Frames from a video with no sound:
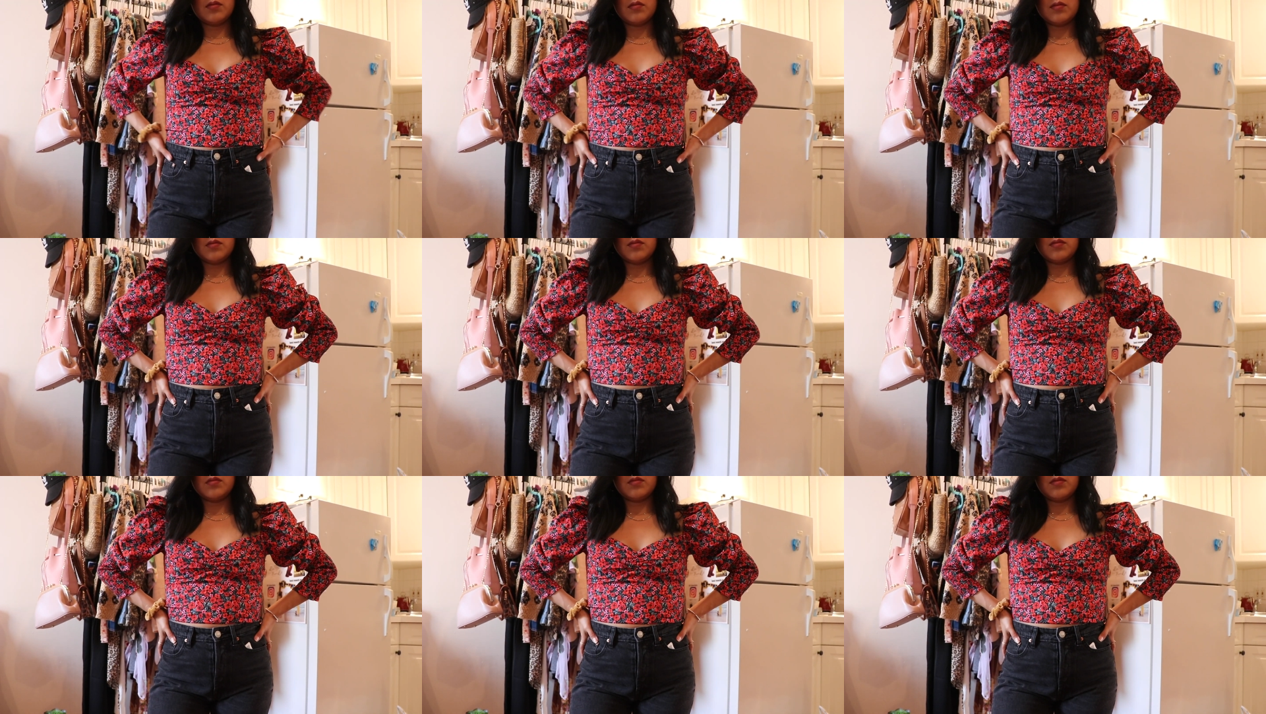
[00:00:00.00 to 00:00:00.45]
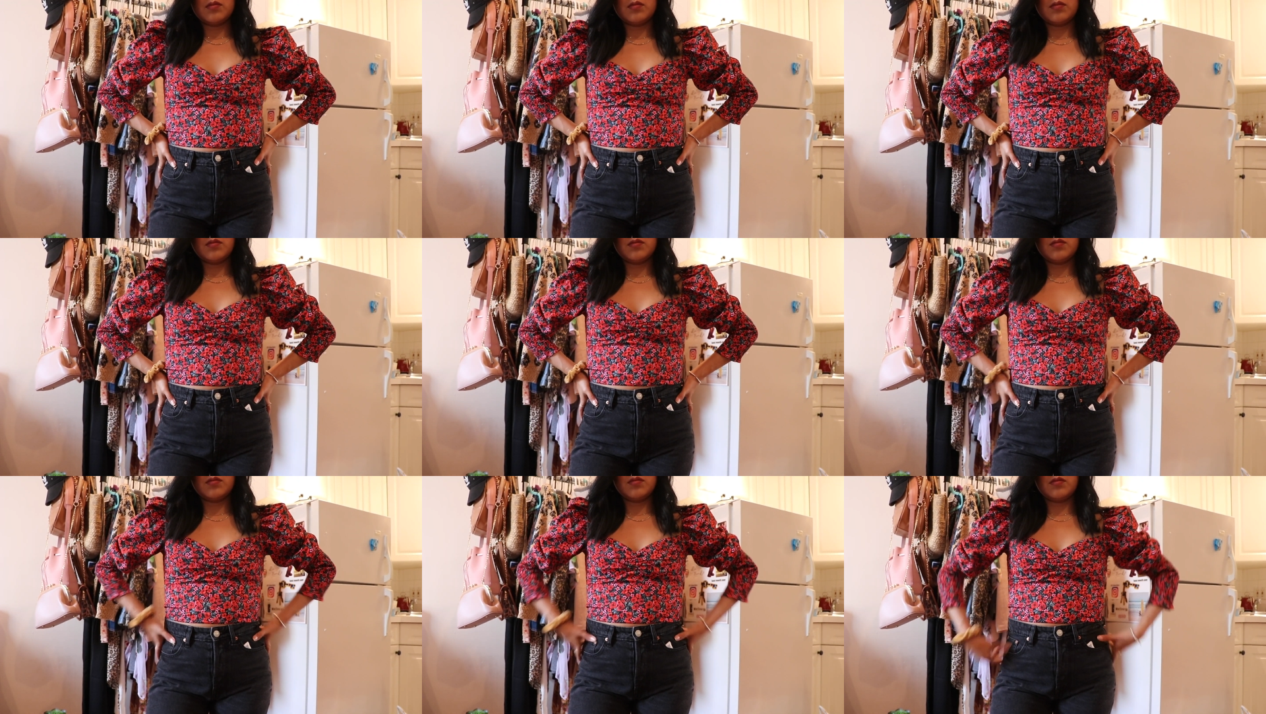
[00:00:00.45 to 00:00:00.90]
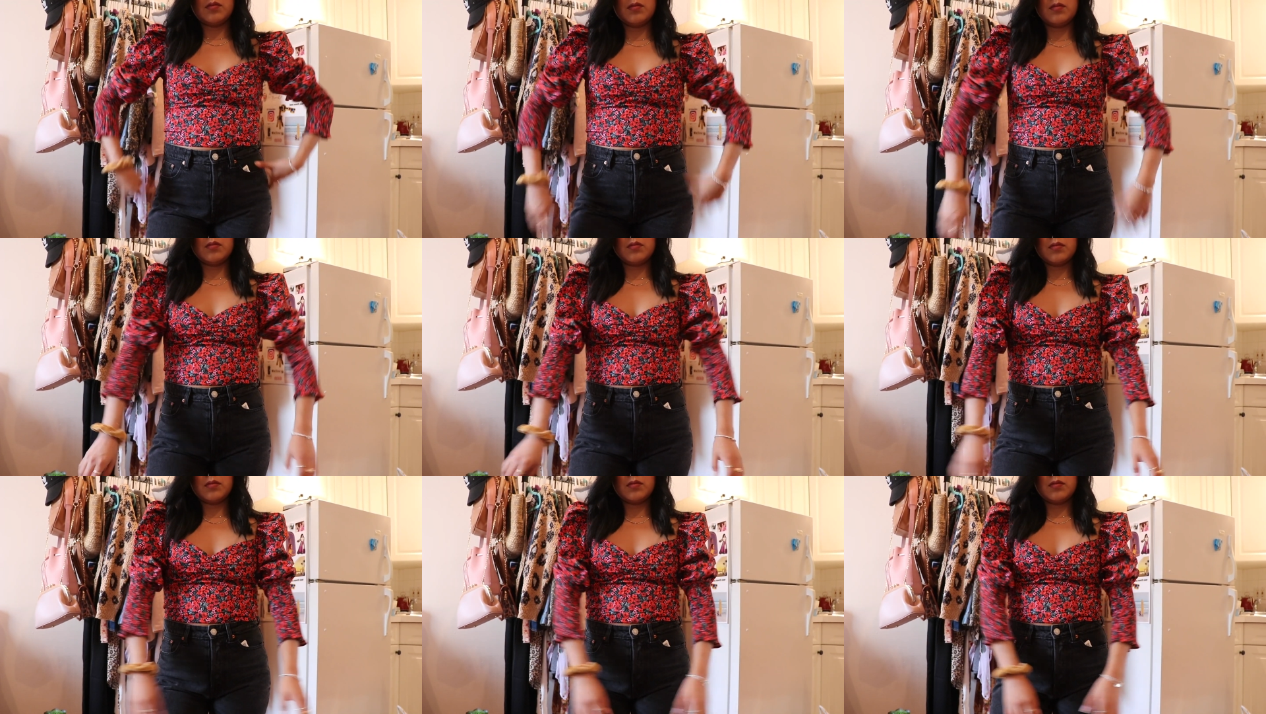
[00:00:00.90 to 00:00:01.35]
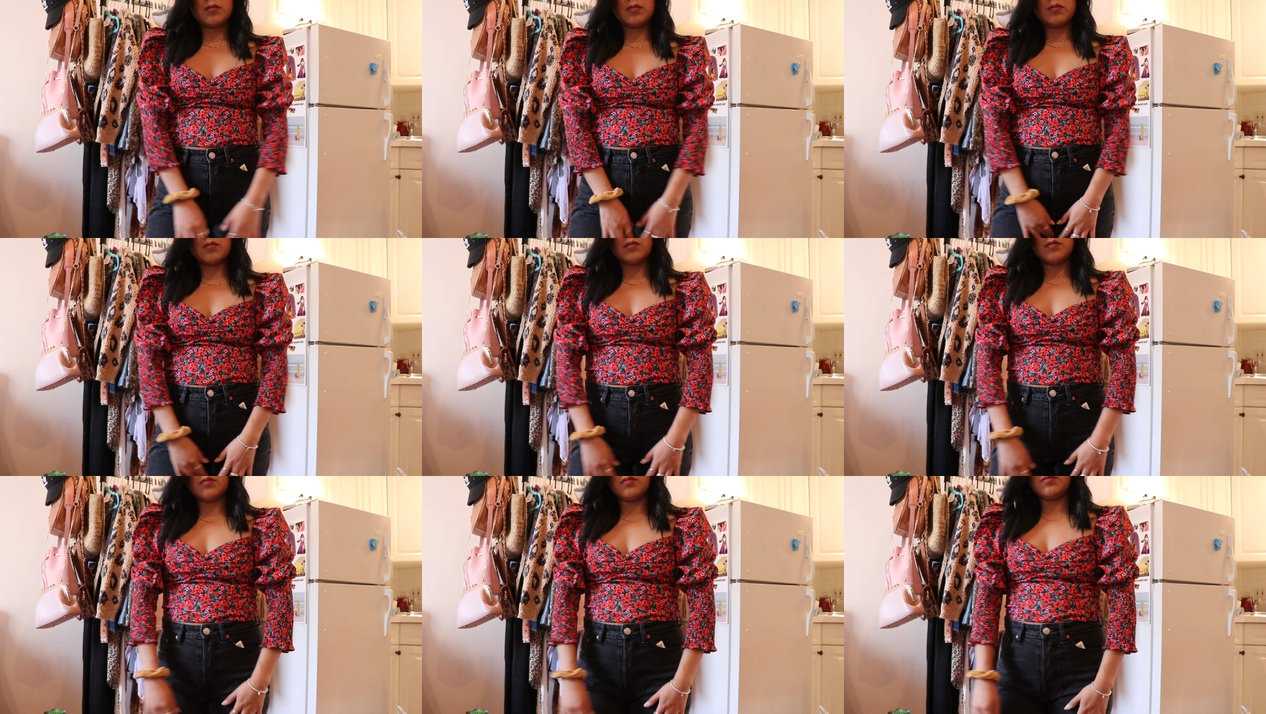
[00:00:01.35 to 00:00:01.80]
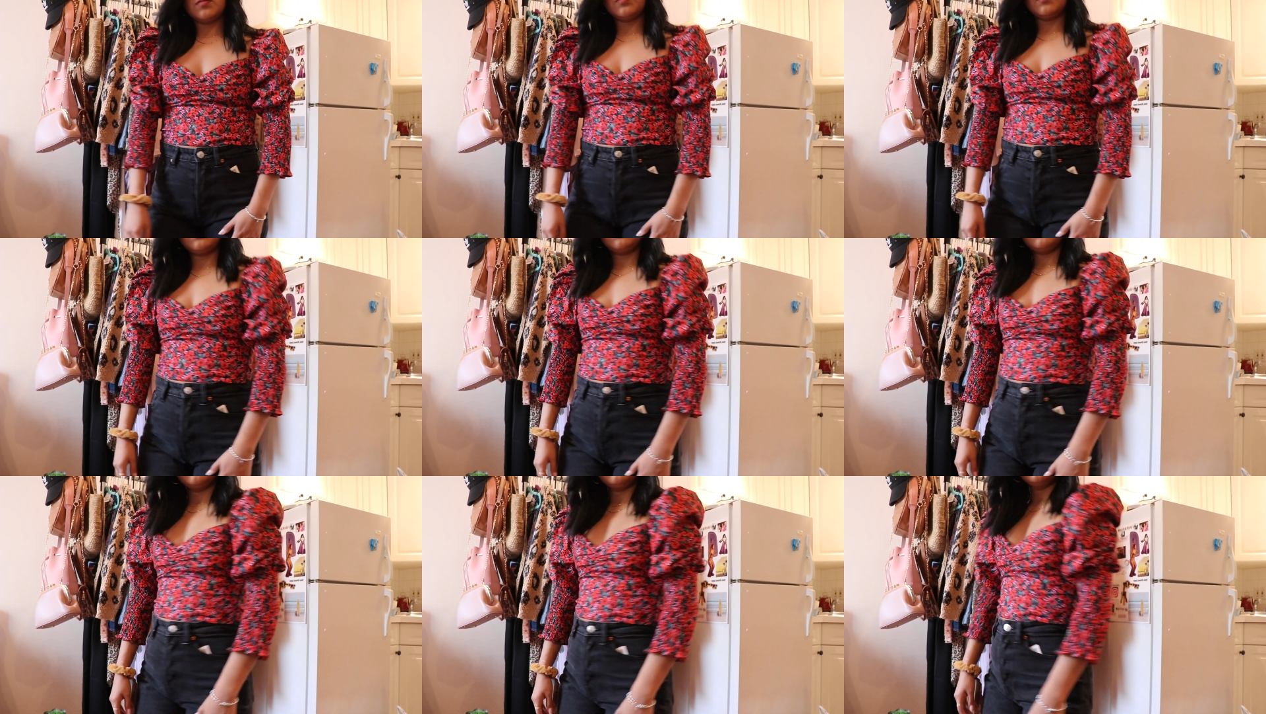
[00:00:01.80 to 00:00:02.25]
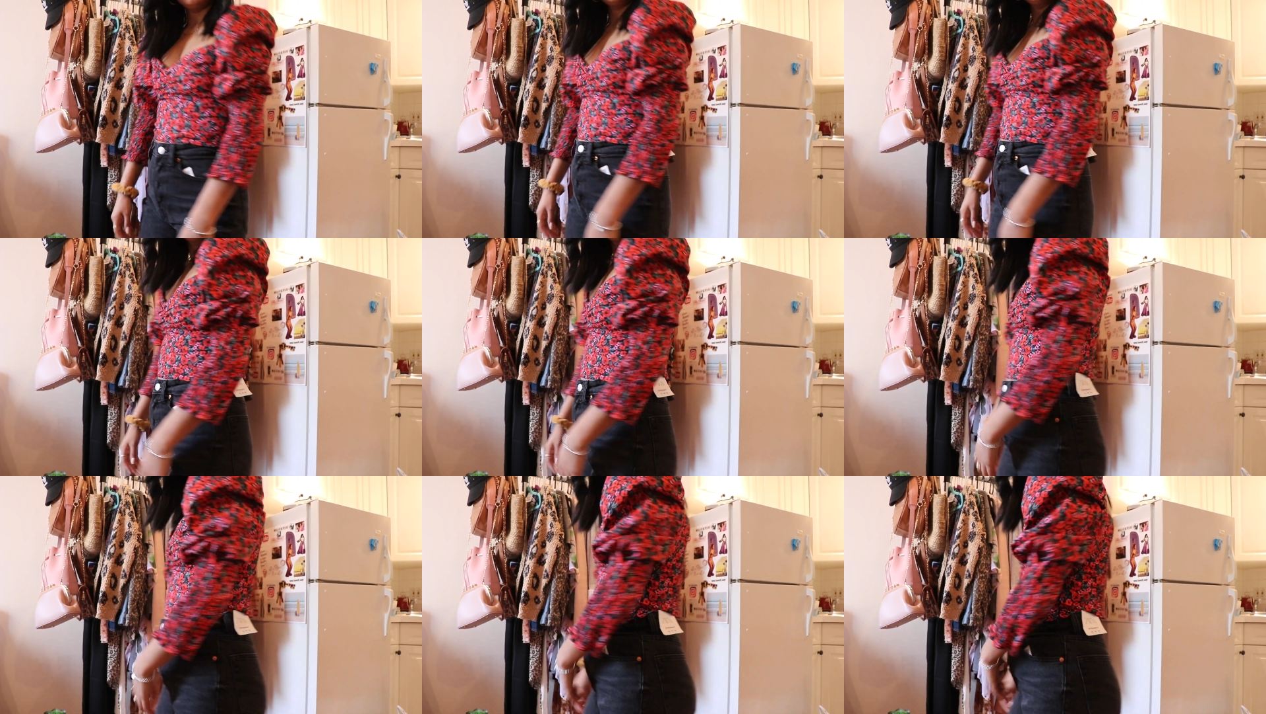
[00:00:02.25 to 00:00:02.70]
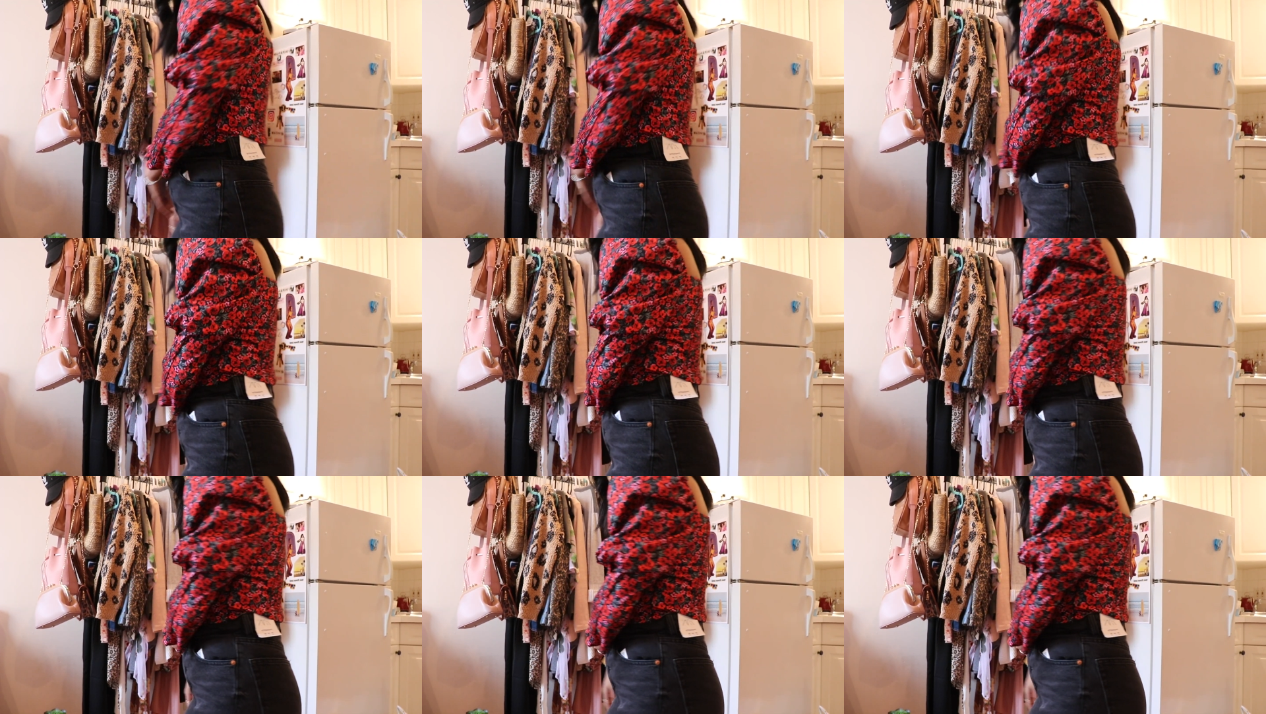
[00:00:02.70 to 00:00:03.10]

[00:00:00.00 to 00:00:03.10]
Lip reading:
(no speaker visible)